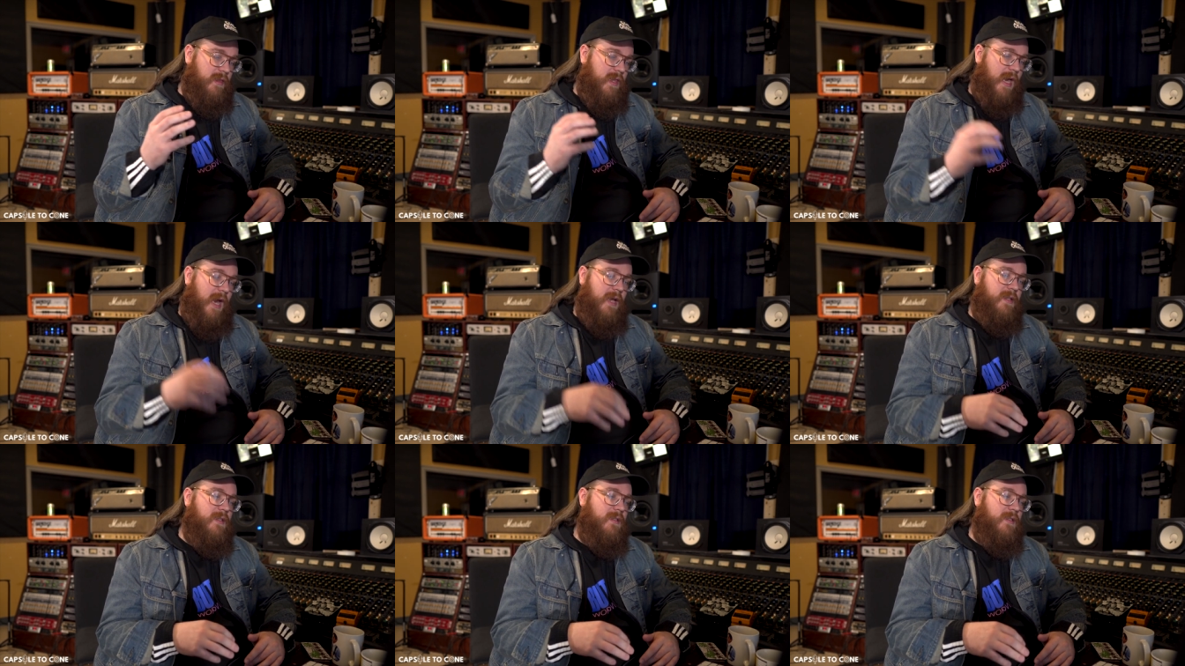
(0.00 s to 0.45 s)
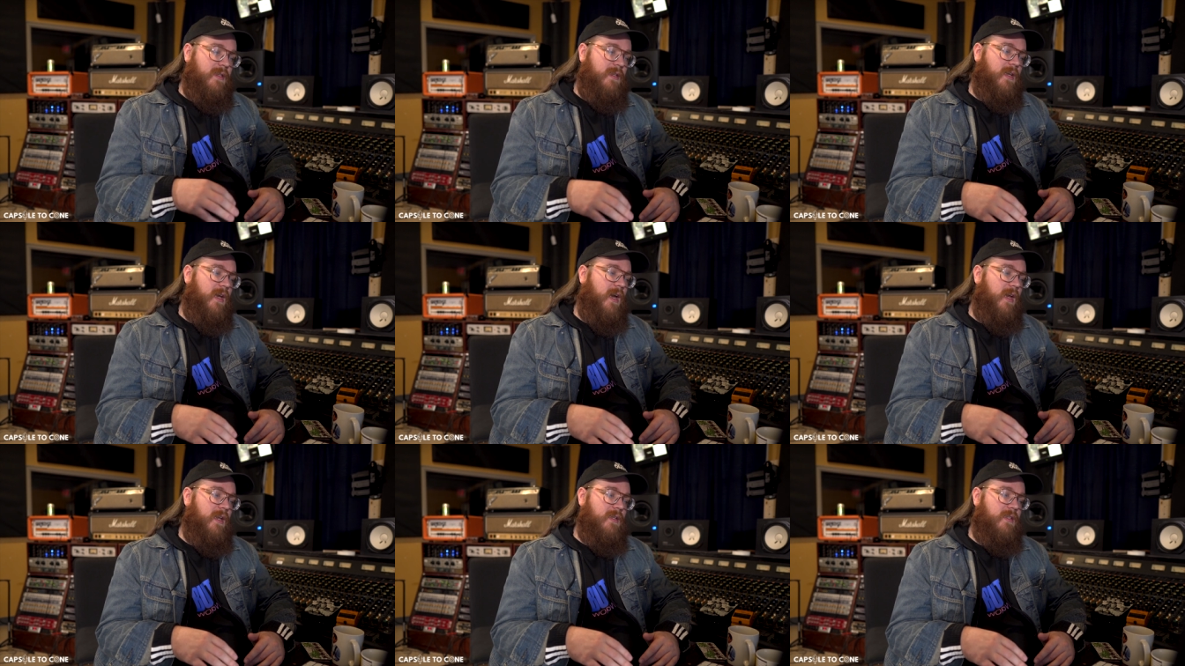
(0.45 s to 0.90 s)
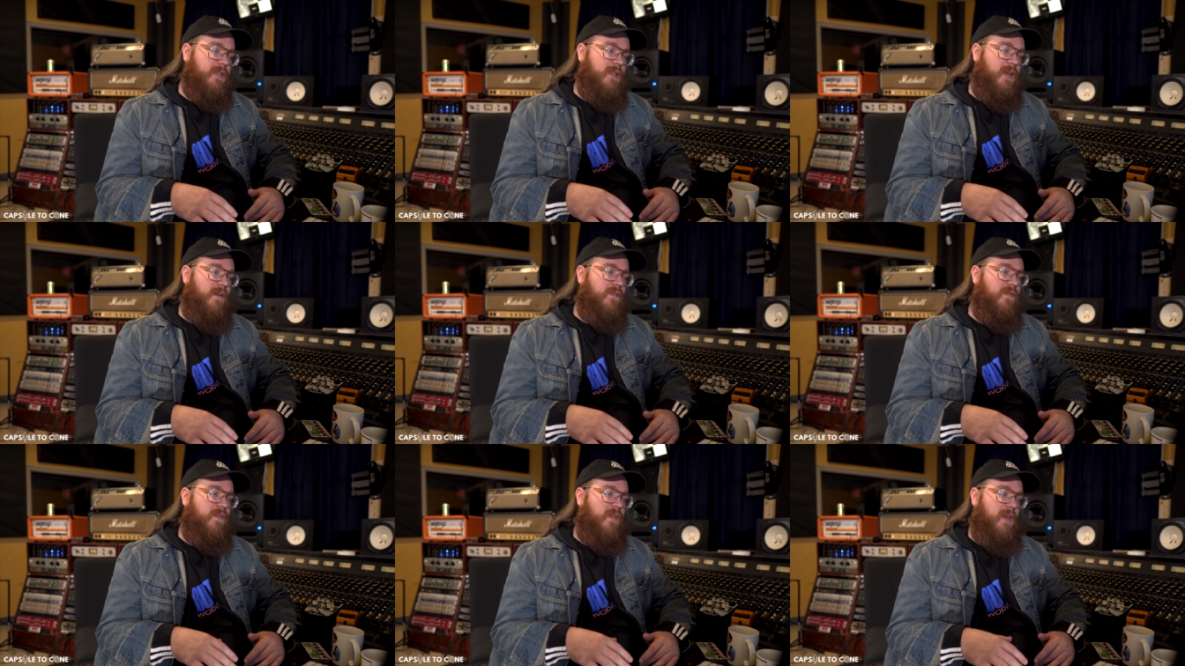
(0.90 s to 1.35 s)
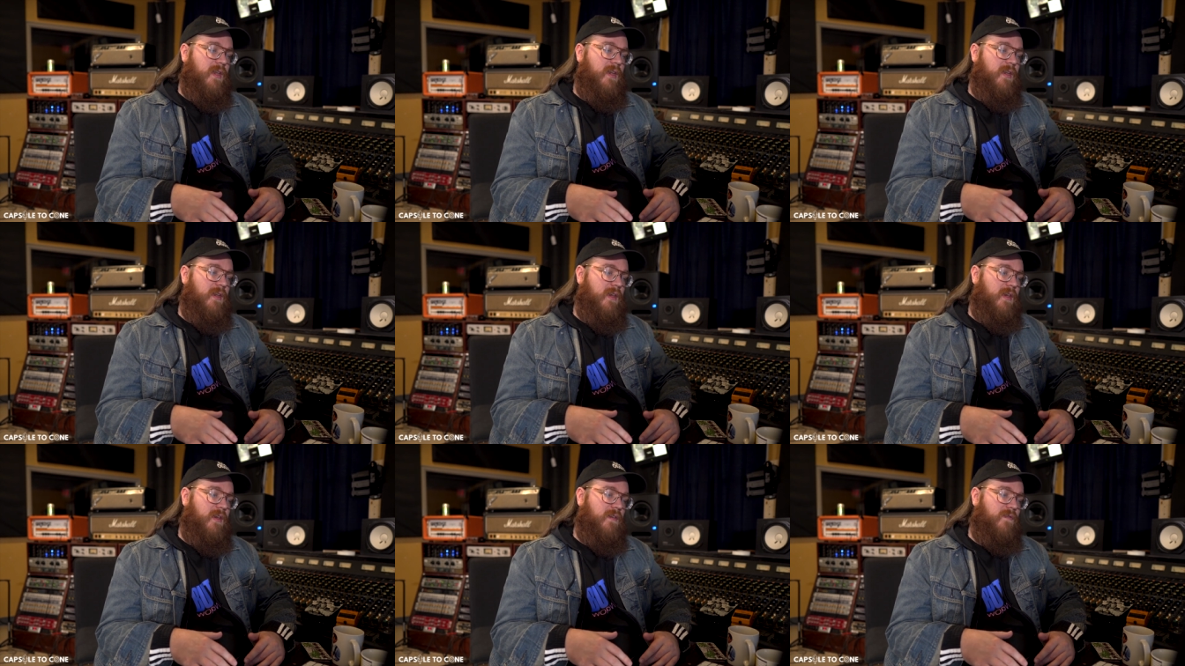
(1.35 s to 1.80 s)
That's the kind of stuff
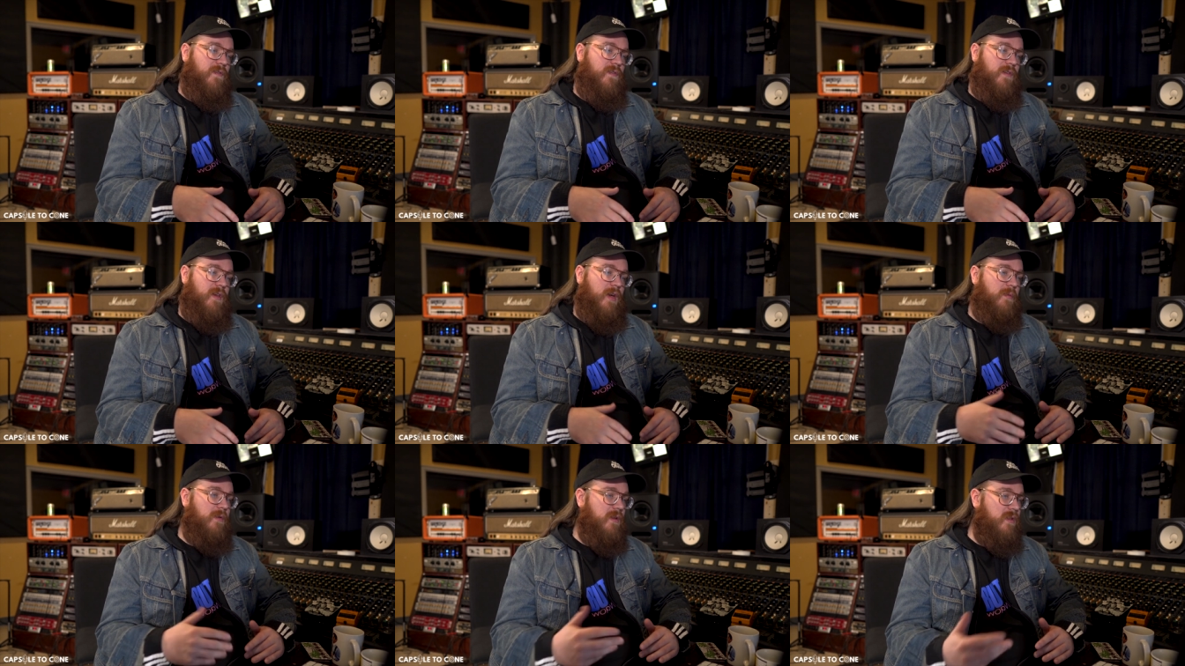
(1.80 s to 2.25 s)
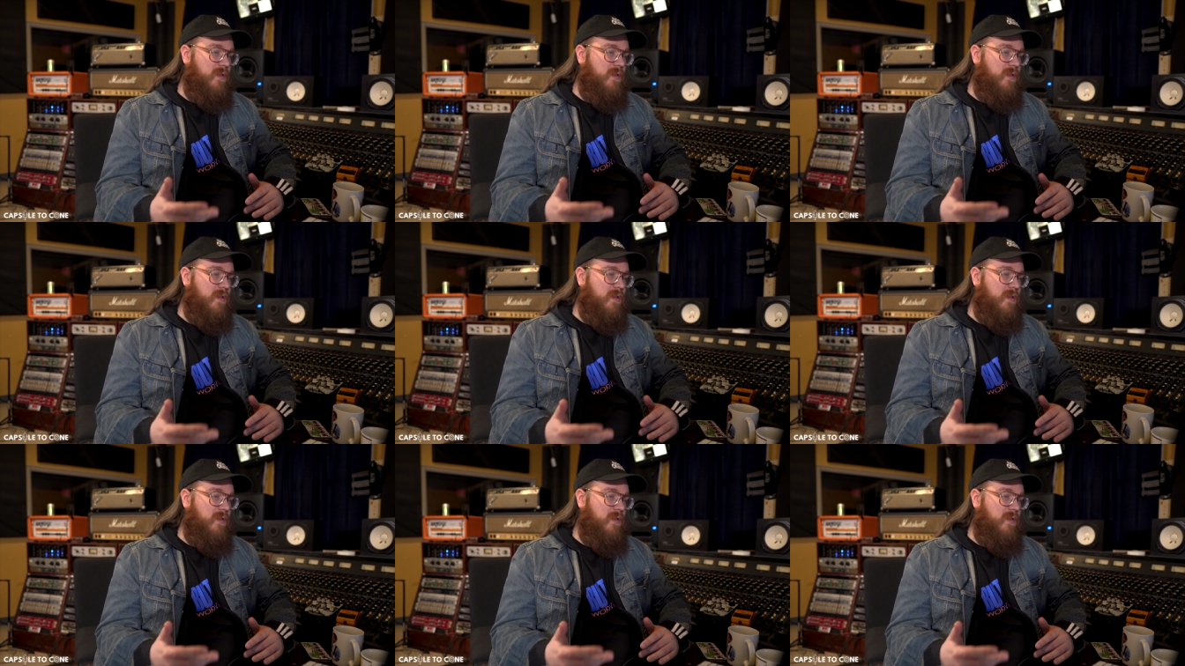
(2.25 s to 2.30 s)
that if you come